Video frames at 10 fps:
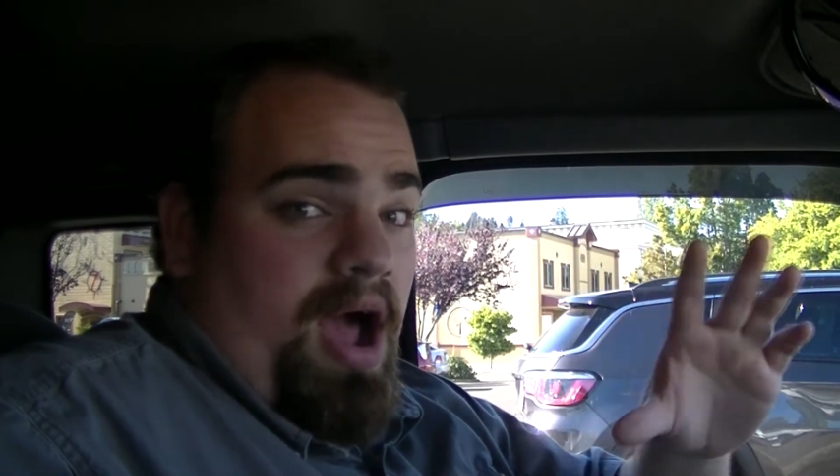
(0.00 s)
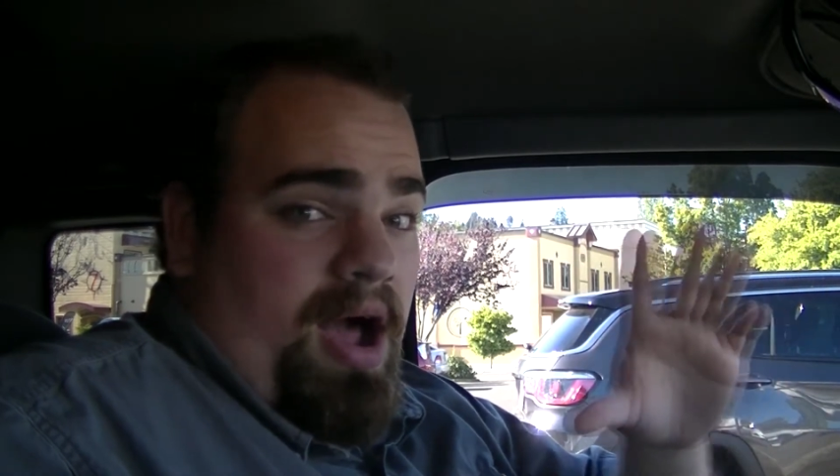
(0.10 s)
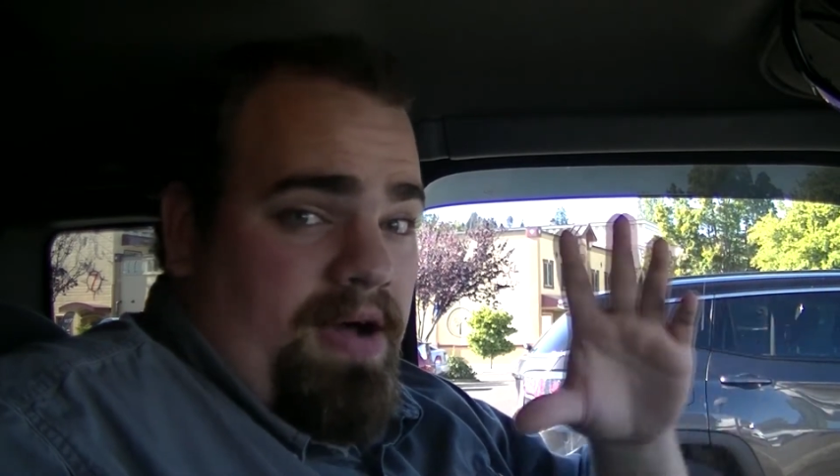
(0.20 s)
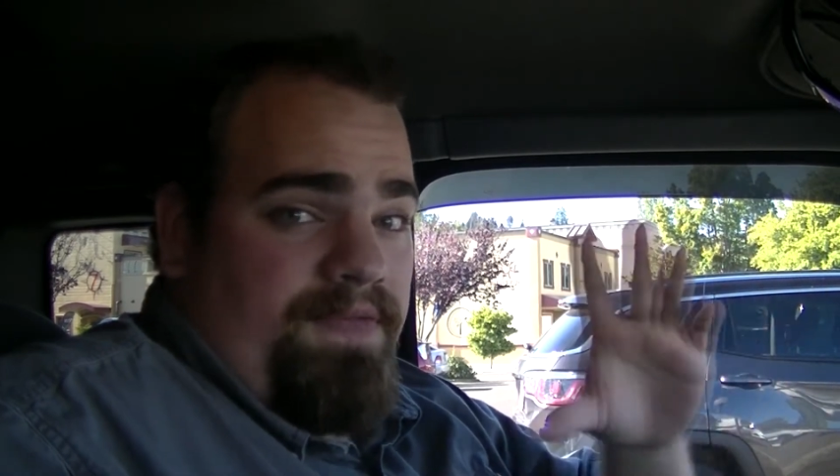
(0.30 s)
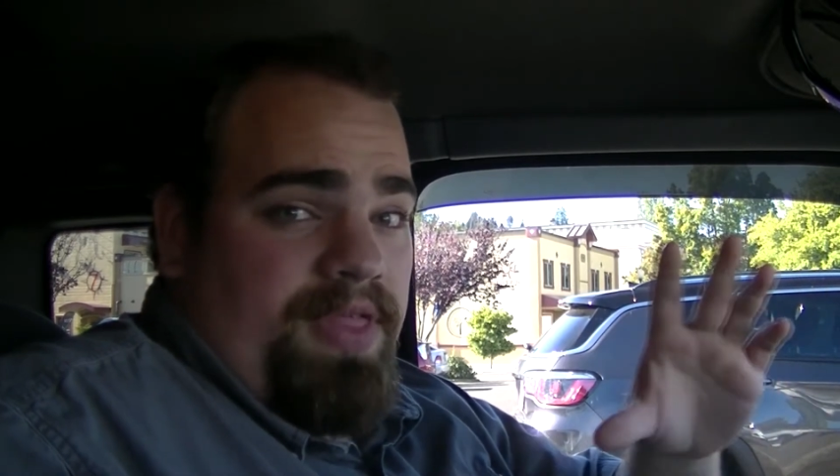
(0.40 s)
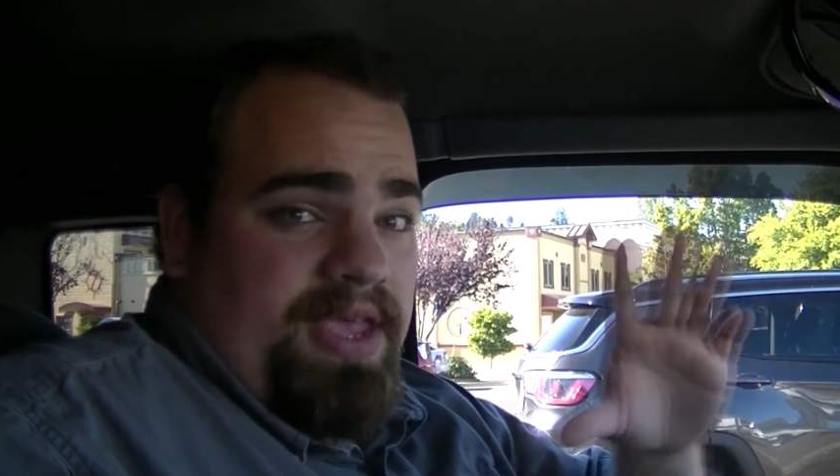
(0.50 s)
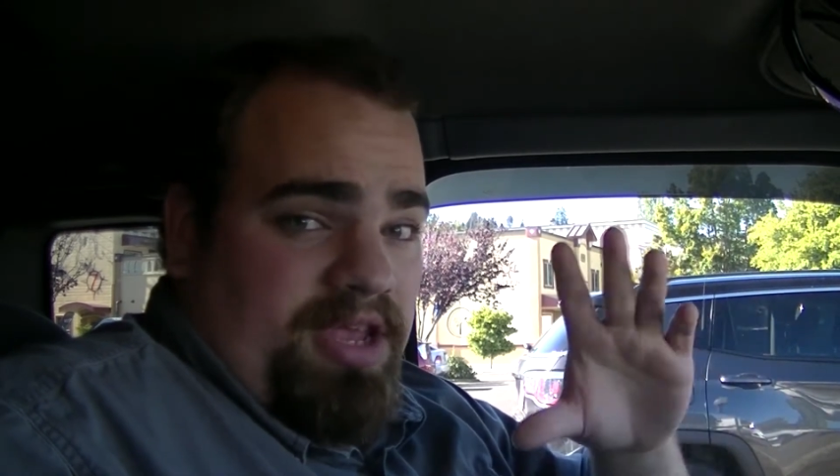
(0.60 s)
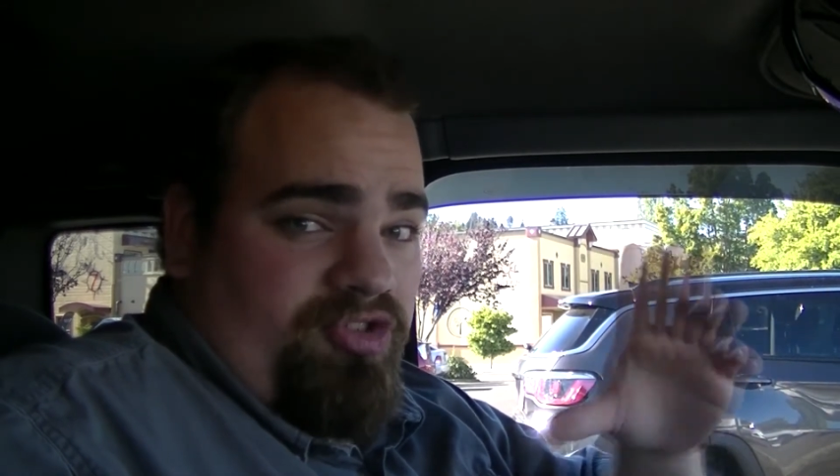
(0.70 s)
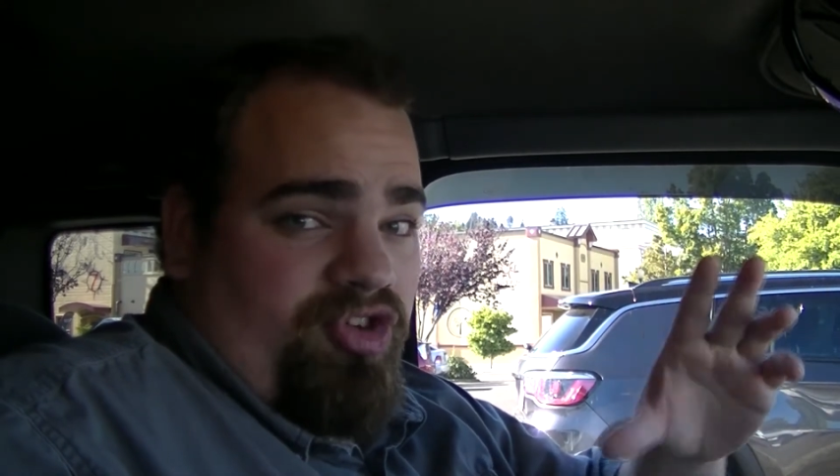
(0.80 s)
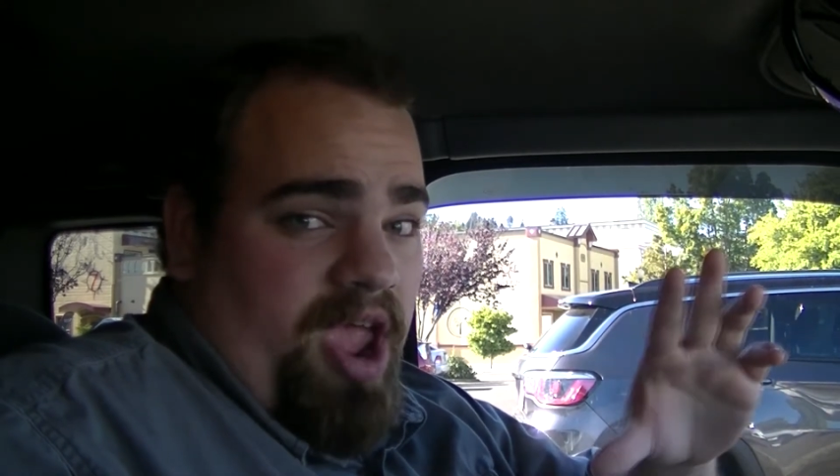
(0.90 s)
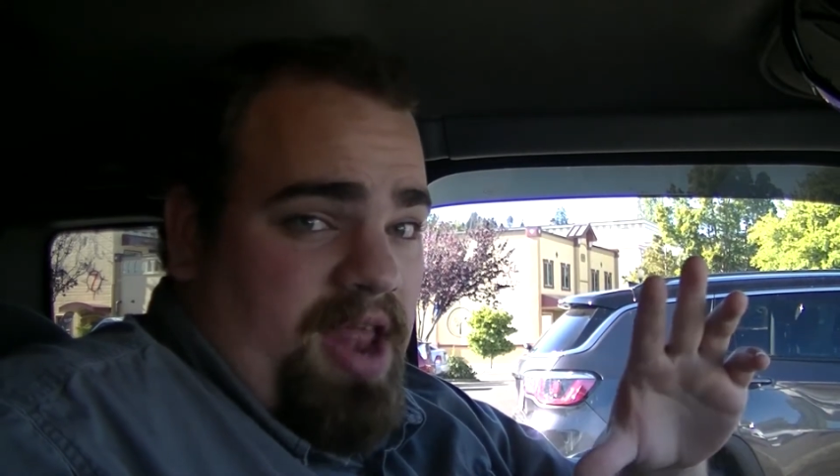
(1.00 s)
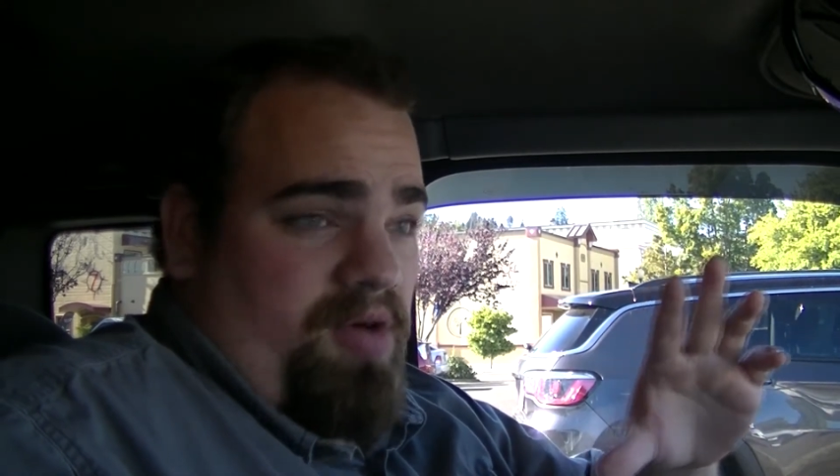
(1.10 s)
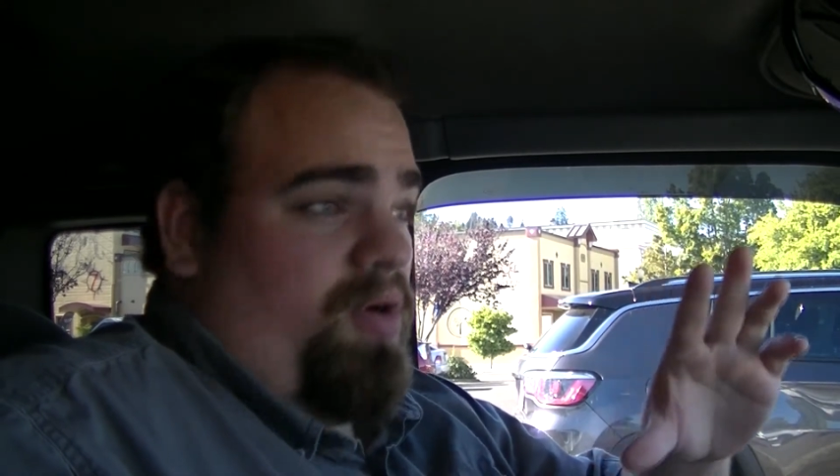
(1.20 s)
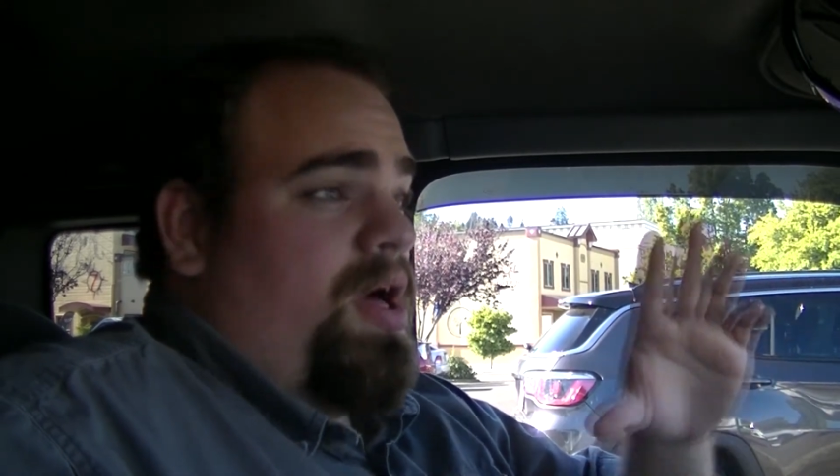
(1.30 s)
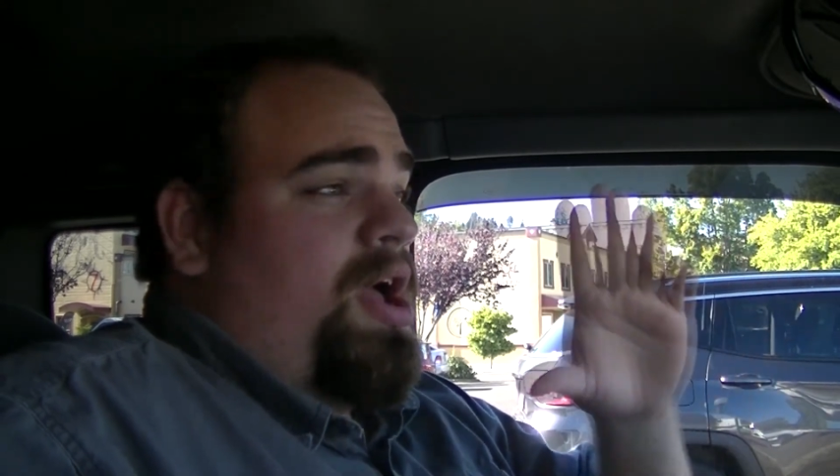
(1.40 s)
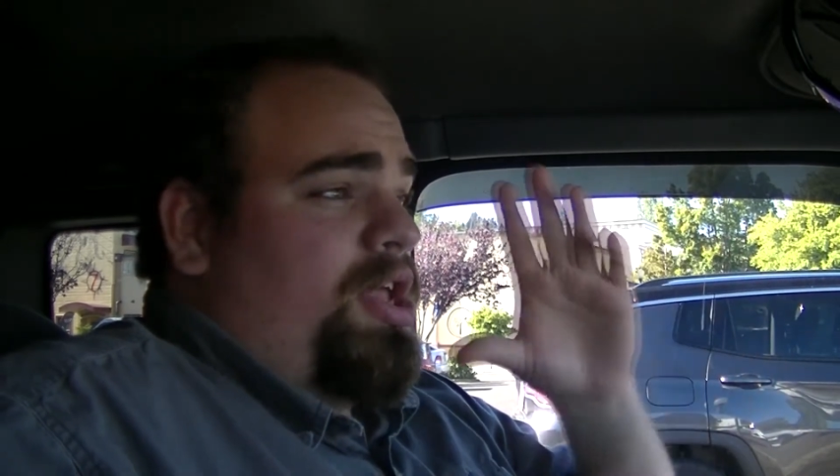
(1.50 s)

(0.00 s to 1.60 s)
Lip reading: of this channel.